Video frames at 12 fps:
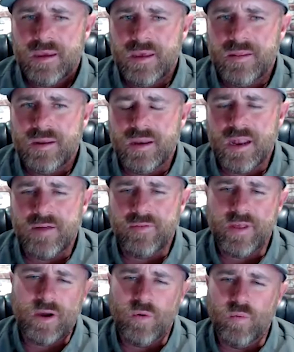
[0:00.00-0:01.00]
and then he'd have
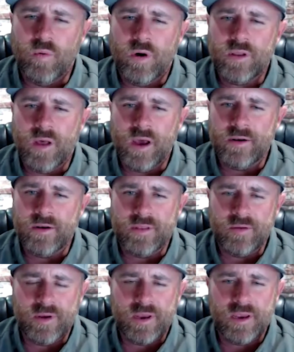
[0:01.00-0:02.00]
like a one-liner
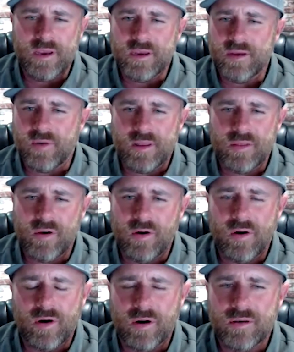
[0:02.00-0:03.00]
that would hit you right in the
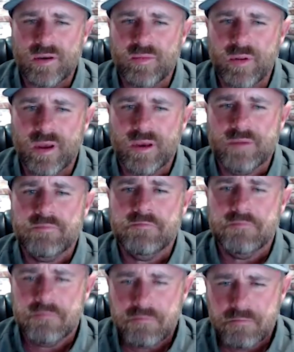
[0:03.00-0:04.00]
heart and you'd be like,
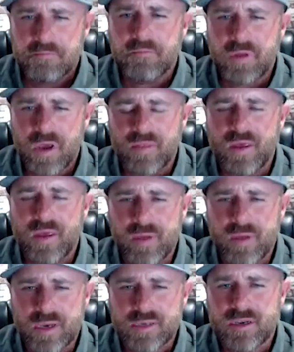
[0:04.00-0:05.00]
yeah, that
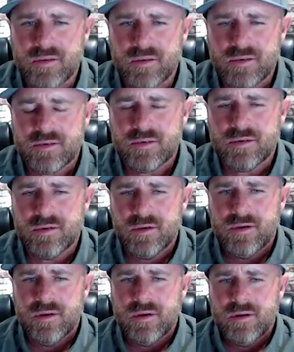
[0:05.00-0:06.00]
makes sense.
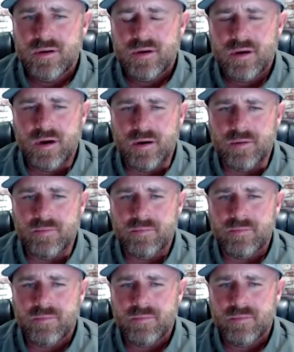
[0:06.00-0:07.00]

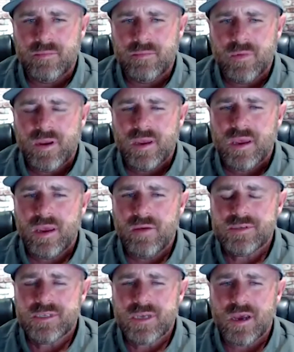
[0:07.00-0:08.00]
Um, he
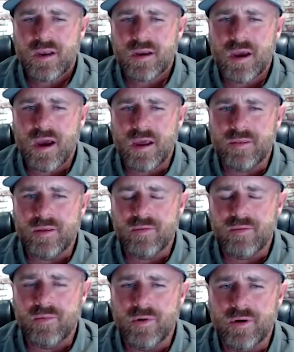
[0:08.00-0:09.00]
was the kind of guy
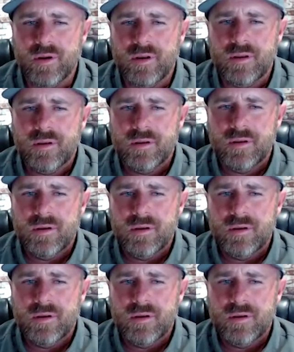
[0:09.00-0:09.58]
that would